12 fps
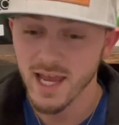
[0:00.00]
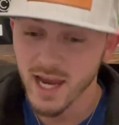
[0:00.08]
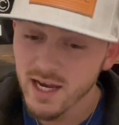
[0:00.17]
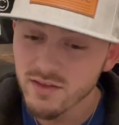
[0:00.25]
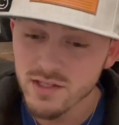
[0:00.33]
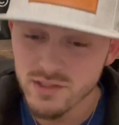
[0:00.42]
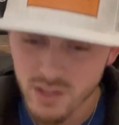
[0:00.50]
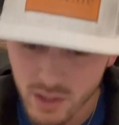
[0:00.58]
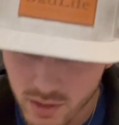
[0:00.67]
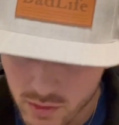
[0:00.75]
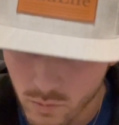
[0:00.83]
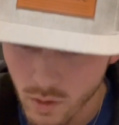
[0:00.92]
and the
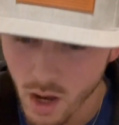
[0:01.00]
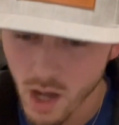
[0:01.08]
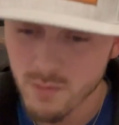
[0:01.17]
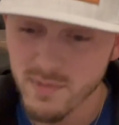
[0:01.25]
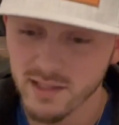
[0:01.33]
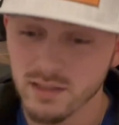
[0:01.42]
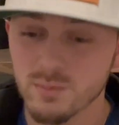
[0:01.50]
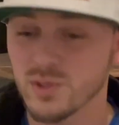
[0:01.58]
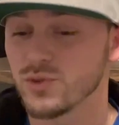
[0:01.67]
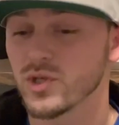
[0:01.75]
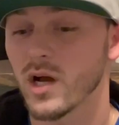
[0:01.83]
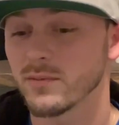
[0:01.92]
dirk will automatically be
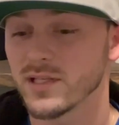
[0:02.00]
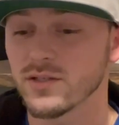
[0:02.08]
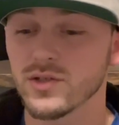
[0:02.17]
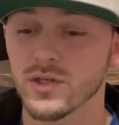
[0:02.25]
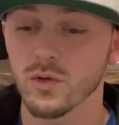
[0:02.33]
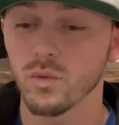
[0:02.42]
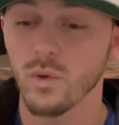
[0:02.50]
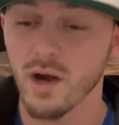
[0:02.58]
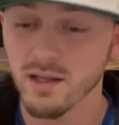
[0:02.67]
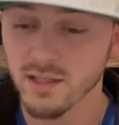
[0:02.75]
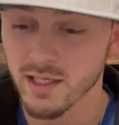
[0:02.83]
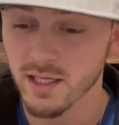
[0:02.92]
dropped into your
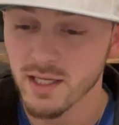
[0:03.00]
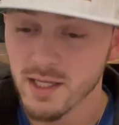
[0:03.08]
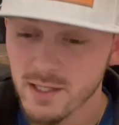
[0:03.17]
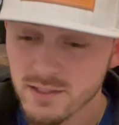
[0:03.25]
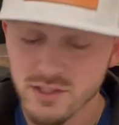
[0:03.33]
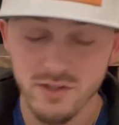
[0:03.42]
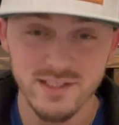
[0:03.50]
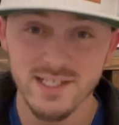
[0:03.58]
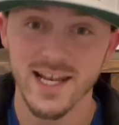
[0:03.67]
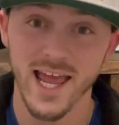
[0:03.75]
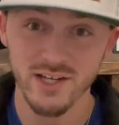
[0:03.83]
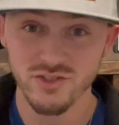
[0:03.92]
wallet. So, this is
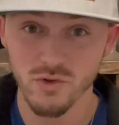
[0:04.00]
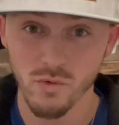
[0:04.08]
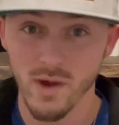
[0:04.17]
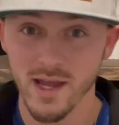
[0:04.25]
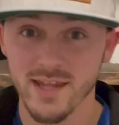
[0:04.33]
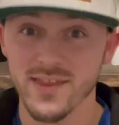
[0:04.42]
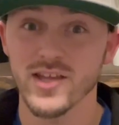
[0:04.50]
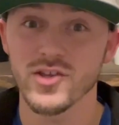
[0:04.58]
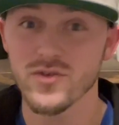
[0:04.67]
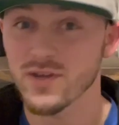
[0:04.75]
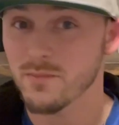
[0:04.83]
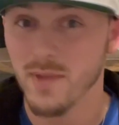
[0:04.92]
an extra way that
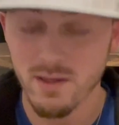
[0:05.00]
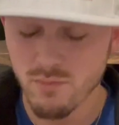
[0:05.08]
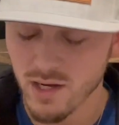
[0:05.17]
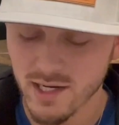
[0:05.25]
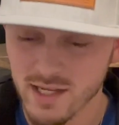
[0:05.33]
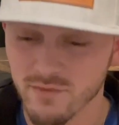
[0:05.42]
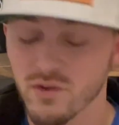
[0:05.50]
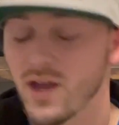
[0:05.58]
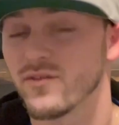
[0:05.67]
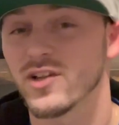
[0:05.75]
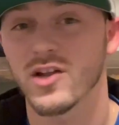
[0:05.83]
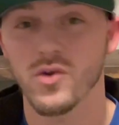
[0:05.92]
you can make money. If you
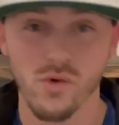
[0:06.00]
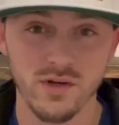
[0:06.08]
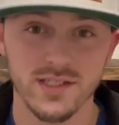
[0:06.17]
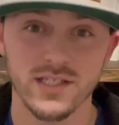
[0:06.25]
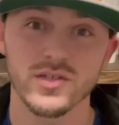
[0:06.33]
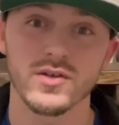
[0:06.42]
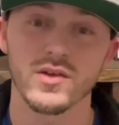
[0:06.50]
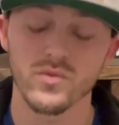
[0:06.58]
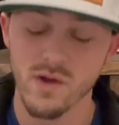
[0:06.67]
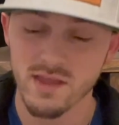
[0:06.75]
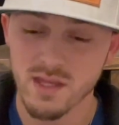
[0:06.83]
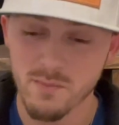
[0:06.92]
have a lot of horses, you can
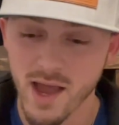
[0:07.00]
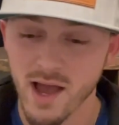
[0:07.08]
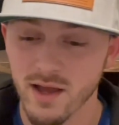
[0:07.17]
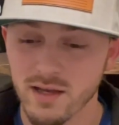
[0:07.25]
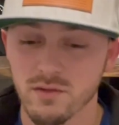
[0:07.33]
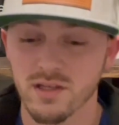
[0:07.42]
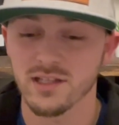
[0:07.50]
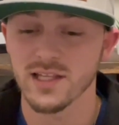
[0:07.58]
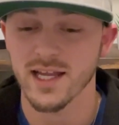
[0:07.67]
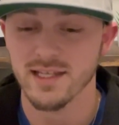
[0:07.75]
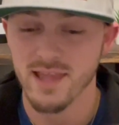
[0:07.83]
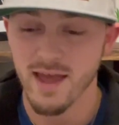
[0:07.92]
rent them out and
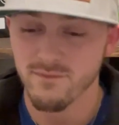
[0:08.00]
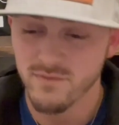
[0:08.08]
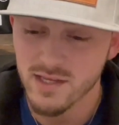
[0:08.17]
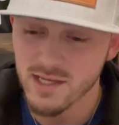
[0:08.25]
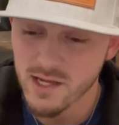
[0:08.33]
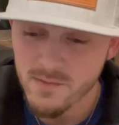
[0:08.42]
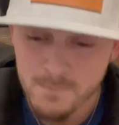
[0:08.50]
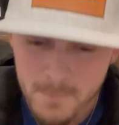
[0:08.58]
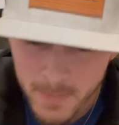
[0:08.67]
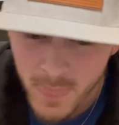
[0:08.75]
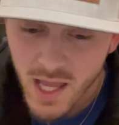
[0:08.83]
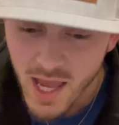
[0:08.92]
collect that fee.
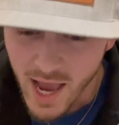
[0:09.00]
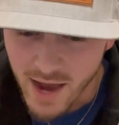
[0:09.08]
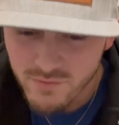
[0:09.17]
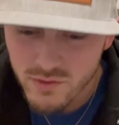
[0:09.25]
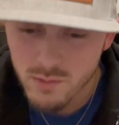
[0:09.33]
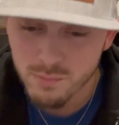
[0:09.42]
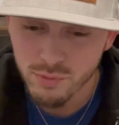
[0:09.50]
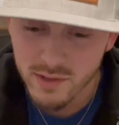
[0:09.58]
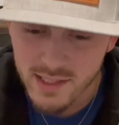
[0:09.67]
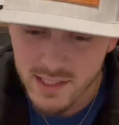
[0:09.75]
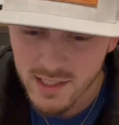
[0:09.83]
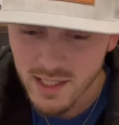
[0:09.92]
After the
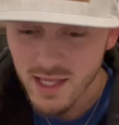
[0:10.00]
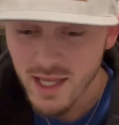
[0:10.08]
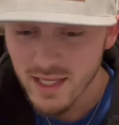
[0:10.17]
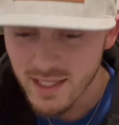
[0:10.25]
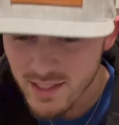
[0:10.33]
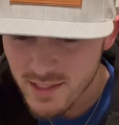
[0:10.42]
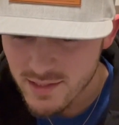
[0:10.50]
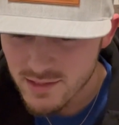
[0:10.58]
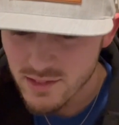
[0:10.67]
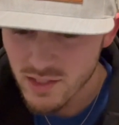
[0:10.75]
breeding ends,